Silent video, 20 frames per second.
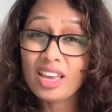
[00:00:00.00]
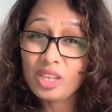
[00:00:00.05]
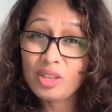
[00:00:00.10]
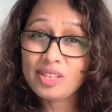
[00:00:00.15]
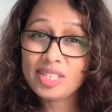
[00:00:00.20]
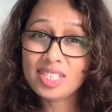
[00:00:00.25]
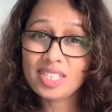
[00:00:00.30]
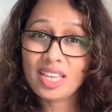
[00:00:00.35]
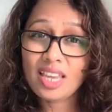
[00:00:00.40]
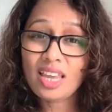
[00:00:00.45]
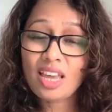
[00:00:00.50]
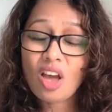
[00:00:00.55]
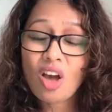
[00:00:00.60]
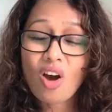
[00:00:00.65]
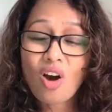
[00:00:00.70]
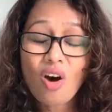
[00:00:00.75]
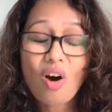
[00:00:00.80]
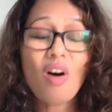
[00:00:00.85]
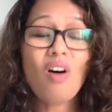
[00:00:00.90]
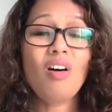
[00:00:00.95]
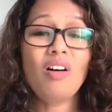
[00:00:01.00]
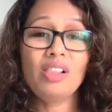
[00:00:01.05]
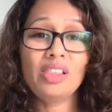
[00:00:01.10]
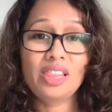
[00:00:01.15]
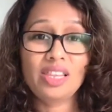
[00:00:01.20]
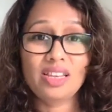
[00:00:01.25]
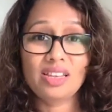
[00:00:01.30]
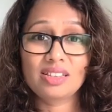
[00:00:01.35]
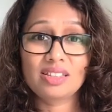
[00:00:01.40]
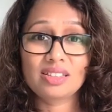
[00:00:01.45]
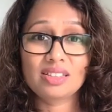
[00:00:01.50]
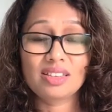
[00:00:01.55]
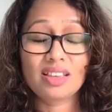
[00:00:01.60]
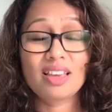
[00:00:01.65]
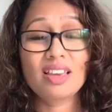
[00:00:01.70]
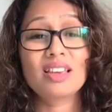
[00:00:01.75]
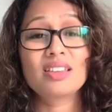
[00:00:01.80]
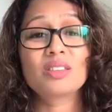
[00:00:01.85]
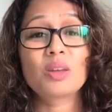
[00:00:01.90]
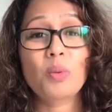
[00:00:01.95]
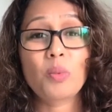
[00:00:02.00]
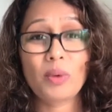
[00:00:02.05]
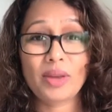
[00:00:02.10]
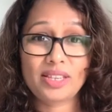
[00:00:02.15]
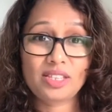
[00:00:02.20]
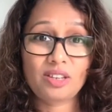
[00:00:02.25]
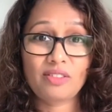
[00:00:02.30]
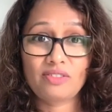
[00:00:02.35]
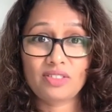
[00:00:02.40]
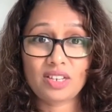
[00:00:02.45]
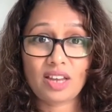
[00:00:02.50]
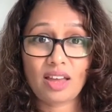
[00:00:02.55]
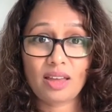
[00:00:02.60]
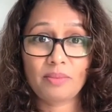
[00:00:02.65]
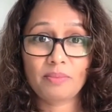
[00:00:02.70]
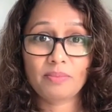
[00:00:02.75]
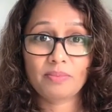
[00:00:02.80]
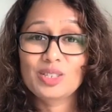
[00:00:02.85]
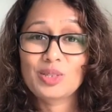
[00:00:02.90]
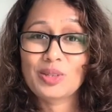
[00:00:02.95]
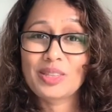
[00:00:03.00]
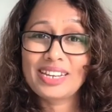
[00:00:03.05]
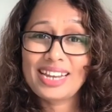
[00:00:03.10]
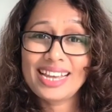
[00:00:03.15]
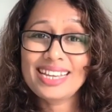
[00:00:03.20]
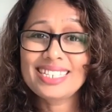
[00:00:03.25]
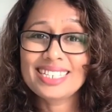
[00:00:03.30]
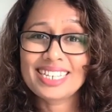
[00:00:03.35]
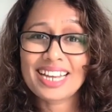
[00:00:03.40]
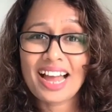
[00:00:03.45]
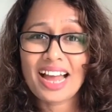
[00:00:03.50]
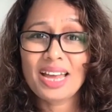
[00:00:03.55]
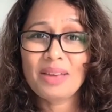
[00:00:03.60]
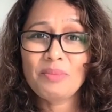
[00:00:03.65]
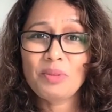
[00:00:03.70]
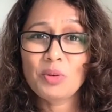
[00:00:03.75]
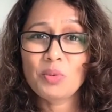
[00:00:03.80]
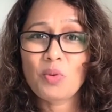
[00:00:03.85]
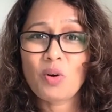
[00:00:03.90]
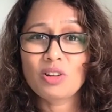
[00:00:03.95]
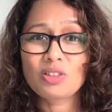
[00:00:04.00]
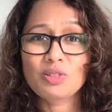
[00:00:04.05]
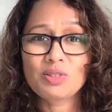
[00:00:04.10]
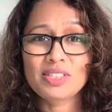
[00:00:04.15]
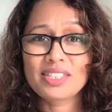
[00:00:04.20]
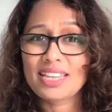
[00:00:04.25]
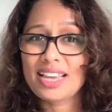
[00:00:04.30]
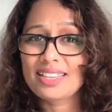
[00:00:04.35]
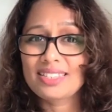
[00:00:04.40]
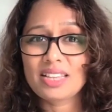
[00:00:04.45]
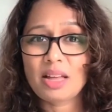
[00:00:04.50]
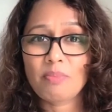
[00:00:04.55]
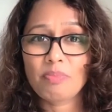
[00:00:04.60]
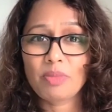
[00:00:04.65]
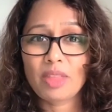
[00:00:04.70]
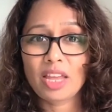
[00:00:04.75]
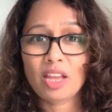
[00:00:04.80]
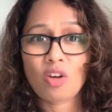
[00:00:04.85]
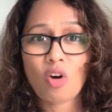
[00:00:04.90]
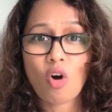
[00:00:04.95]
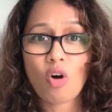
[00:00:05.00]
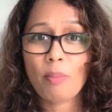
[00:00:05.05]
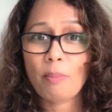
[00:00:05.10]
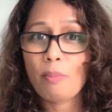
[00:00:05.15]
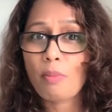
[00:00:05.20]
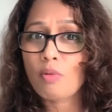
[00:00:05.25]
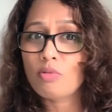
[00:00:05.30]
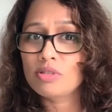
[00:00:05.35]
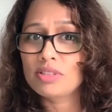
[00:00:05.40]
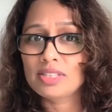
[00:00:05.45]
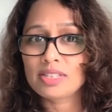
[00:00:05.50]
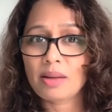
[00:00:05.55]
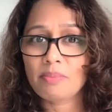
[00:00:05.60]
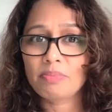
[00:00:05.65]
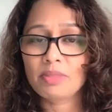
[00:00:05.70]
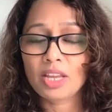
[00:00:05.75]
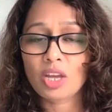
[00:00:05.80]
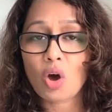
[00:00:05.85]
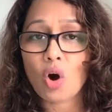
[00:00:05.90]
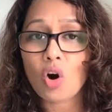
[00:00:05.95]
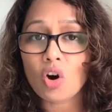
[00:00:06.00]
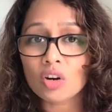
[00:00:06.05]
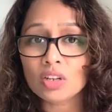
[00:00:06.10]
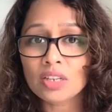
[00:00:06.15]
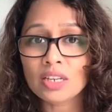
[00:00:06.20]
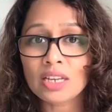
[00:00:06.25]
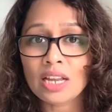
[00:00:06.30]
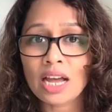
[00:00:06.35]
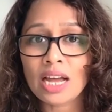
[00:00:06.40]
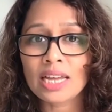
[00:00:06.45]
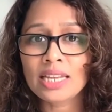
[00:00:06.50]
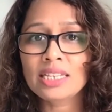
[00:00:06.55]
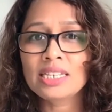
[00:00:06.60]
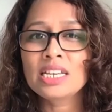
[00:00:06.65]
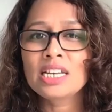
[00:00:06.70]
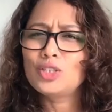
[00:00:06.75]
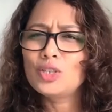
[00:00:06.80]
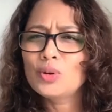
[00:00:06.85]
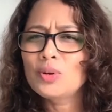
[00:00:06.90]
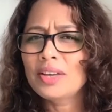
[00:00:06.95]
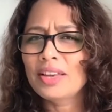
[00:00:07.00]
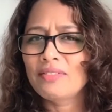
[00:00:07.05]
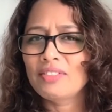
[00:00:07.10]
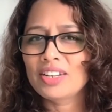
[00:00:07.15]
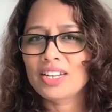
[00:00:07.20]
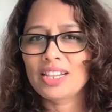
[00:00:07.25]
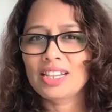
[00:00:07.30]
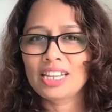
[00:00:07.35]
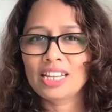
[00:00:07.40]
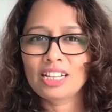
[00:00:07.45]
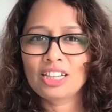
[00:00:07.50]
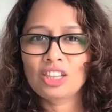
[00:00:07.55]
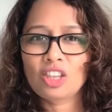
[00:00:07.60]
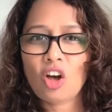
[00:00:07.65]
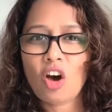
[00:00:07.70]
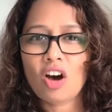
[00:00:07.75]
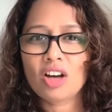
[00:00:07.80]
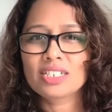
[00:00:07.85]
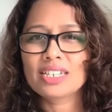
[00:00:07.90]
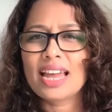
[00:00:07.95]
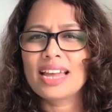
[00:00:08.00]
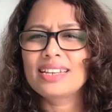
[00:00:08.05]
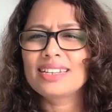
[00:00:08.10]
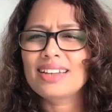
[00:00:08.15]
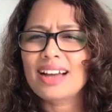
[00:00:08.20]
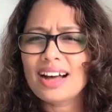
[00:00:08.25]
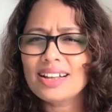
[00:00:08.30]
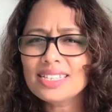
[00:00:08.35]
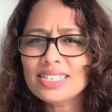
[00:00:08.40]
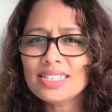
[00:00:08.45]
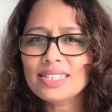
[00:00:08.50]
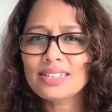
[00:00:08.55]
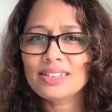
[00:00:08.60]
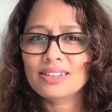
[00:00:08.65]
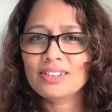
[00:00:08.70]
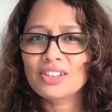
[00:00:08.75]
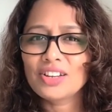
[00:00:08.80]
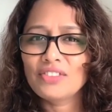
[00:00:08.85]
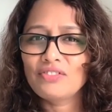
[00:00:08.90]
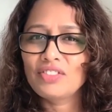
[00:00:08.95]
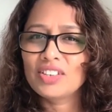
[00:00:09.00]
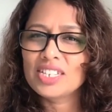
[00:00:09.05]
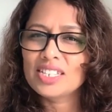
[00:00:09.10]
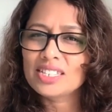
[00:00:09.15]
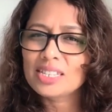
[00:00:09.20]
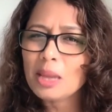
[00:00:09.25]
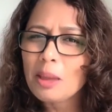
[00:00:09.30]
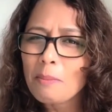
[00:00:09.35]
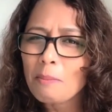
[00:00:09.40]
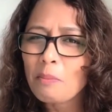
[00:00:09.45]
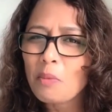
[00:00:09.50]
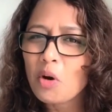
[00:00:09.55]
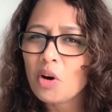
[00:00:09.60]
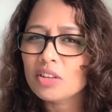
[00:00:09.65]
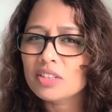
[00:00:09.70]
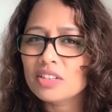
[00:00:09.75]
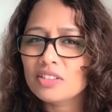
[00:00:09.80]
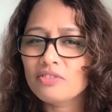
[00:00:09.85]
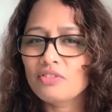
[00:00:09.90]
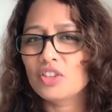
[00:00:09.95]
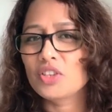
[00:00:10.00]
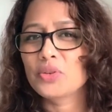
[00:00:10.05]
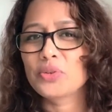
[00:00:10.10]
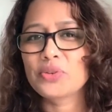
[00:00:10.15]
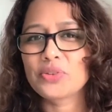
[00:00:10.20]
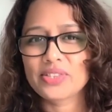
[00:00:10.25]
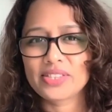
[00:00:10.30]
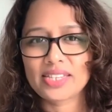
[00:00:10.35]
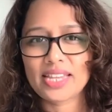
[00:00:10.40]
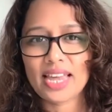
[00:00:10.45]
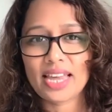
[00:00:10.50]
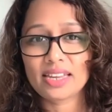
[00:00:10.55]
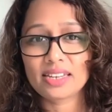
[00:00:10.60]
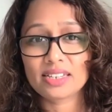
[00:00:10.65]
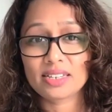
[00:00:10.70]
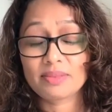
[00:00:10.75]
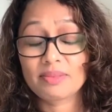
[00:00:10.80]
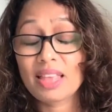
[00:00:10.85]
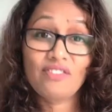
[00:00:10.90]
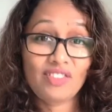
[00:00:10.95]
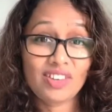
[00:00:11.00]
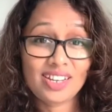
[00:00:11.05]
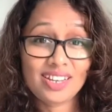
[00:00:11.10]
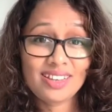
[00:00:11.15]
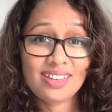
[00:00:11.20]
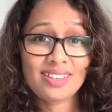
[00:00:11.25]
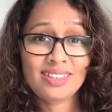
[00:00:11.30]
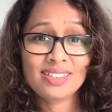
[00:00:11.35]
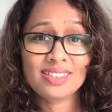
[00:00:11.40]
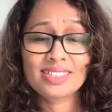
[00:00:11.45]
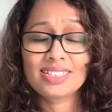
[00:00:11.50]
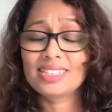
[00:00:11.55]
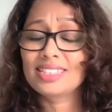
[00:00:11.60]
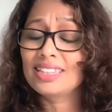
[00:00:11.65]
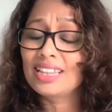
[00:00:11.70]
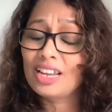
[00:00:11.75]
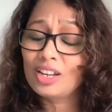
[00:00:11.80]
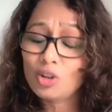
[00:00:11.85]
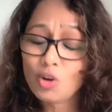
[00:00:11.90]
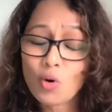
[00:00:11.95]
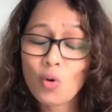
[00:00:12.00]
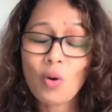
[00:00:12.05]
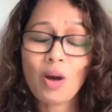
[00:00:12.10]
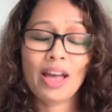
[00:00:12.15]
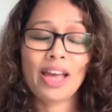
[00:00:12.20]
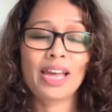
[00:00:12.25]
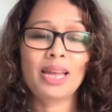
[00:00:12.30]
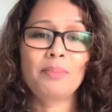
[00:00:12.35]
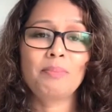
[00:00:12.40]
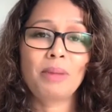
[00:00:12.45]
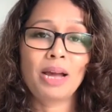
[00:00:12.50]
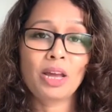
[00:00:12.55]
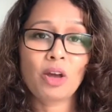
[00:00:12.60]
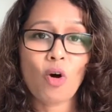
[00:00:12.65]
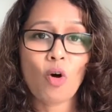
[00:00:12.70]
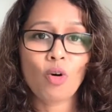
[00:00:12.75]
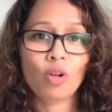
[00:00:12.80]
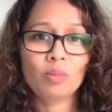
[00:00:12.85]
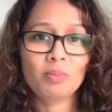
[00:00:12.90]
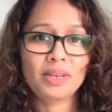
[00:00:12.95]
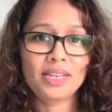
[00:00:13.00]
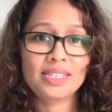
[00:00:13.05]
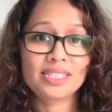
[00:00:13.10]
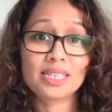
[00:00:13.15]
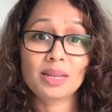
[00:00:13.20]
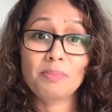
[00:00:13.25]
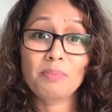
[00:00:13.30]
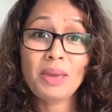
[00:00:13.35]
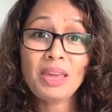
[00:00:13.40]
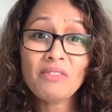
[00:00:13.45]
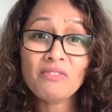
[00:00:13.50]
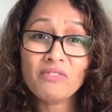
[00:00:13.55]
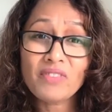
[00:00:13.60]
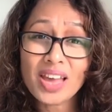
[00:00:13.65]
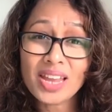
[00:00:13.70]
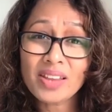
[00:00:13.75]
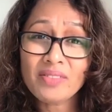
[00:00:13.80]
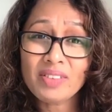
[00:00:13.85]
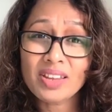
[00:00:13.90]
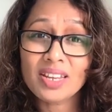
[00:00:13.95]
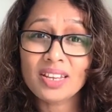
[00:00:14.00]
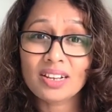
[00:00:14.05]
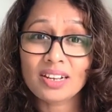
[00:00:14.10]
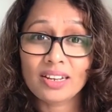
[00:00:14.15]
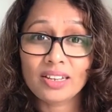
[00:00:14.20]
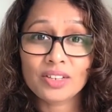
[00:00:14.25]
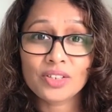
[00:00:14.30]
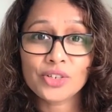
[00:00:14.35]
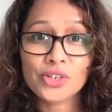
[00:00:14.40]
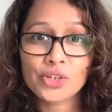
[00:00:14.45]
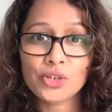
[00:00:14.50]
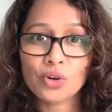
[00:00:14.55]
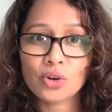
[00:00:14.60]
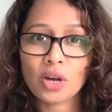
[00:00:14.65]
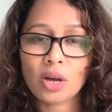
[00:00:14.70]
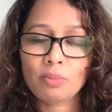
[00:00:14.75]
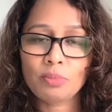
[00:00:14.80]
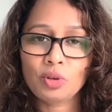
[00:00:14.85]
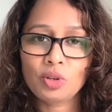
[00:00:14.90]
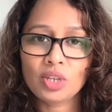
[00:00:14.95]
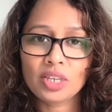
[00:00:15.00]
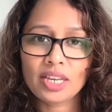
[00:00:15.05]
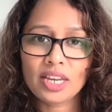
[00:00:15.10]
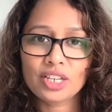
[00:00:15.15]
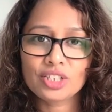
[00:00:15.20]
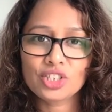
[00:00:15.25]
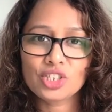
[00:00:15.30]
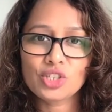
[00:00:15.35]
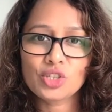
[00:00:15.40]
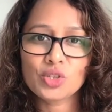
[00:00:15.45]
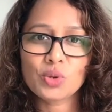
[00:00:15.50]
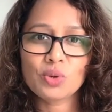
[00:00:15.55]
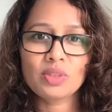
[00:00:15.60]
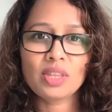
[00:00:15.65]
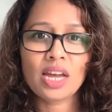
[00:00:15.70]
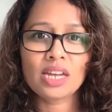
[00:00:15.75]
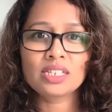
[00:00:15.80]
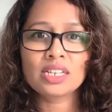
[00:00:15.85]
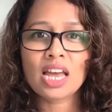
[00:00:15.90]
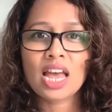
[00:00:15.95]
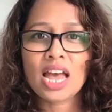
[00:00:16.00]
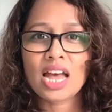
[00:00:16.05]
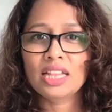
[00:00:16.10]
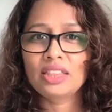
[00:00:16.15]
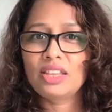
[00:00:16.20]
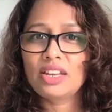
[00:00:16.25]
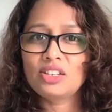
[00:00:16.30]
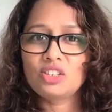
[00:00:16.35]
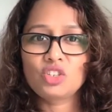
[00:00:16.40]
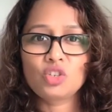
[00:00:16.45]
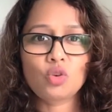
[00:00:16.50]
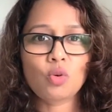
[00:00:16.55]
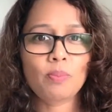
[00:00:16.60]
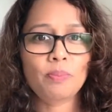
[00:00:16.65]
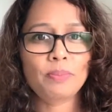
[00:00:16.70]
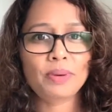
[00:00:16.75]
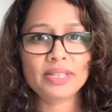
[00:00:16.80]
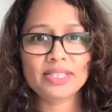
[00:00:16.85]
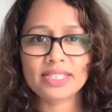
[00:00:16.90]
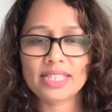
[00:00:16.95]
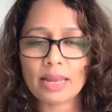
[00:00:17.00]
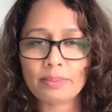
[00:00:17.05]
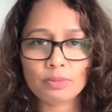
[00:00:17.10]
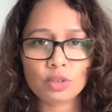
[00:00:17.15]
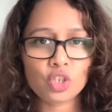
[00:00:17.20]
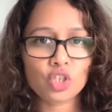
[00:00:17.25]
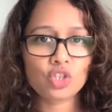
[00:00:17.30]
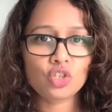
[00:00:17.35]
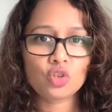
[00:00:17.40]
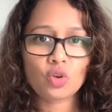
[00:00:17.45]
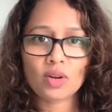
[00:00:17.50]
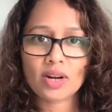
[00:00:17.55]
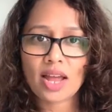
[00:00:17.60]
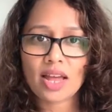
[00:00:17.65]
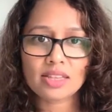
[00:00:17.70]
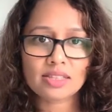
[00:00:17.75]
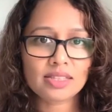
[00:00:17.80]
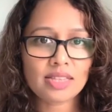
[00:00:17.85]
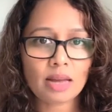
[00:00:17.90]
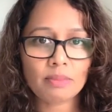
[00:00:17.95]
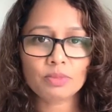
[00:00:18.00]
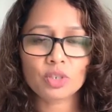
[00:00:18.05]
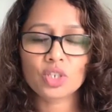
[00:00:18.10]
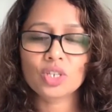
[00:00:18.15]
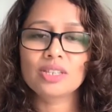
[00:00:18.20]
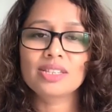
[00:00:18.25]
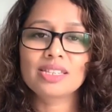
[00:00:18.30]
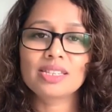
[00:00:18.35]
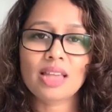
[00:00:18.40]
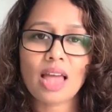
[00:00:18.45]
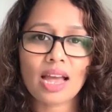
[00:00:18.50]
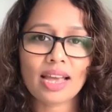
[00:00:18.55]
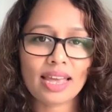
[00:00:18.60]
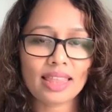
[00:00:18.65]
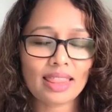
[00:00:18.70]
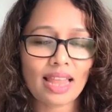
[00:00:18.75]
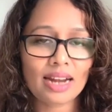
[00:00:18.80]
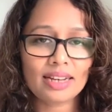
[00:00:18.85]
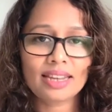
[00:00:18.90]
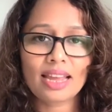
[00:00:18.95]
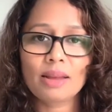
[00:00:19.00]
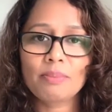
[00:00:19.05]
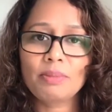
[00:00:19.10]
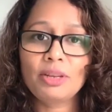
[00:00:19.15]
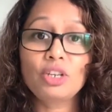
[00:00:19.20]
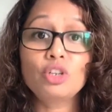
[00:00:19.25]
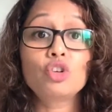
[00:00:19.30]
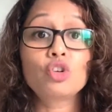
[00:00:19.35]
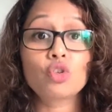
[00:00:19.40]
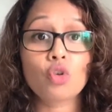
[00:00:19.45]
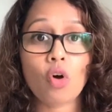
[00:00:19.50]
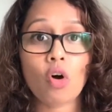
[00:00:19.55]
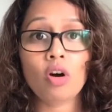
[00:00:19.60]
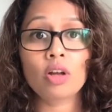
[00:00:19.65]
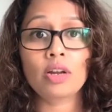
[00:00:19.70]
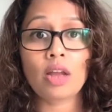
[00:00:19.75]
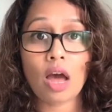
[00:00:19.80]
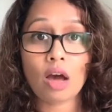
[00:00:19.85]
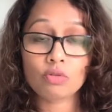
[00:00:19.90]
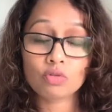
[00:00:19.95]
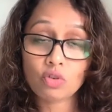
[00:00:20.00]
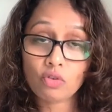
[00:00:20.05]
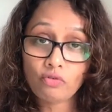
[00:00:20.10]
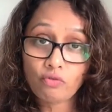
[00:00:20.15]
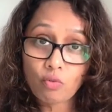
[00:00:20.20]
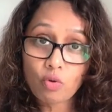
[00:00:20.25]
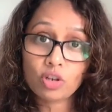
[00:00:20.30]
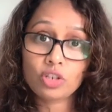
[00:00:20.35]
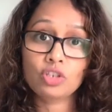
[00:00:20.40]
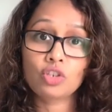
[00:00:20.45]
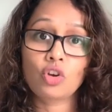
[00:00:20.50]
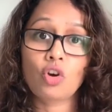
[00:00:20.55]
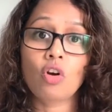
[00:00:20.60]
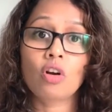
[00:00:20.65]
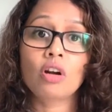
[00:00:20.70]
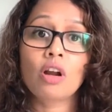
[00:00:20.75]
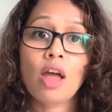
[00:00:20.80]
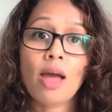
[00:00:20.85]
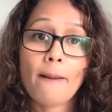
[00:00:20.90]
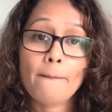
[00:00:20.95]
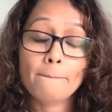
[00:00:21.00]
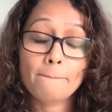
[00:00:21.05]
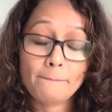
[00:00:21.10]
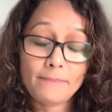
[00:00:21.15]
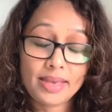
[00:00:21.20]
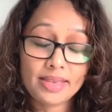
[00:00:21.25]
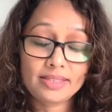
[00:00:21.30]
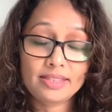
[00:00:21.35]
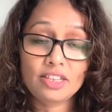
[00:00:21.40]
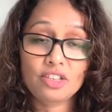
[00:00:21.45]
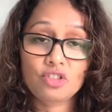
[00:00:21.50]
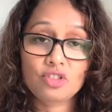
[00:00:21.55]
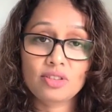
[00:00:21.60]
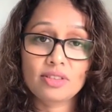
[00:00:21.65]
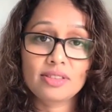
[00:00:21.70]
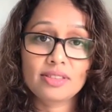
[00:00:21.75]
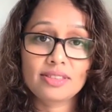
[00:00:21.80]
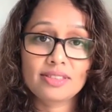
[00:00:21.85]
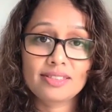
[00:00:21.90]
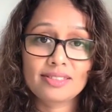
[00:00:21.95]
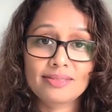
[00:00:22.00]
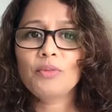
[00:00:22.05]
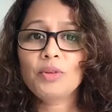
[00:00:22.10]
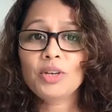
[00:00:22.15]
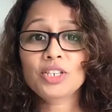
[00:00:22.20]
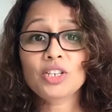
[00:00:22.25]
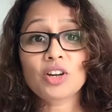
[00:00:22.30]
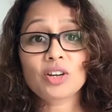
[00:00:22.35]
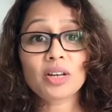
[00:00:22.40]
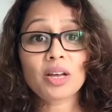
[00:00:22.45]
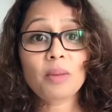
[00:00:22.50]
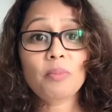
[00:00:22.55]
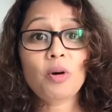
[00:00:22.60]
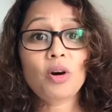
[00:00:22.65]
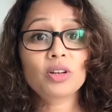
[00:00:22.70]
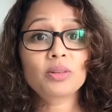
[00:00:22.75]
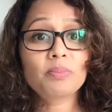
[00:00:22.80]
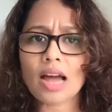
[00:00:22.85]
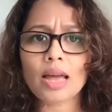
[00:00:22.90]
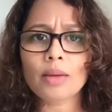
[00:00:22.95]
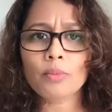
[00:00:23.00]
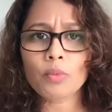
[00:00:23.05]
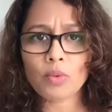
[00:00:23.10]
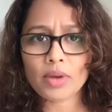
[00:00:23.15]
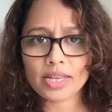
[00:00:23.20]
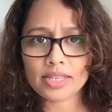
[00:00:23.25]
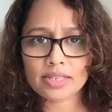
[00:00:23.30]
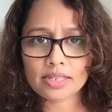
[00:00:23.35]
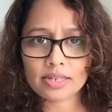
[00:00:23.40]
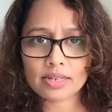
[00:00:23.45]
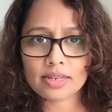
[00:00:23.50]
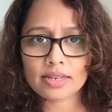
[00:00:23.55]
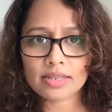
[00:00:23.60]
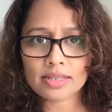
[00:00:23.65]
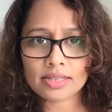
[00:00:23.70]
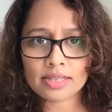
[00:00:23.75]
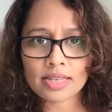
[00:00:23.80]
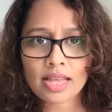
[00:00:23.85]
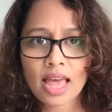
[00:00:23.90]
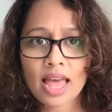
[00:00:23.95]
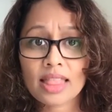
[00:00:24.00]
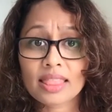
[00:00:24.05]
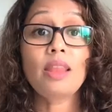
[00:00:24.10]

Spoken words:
You see, all this is a waste of time. So the next time you want to say something or post something online, do give it a little thought and consider if it is important for you to say it. If it is, then go ahead by all means, and be very, very clear in your communication so that there is no perceptions or assumptions that can be drawn out of what your message is. We're talking about time wasters.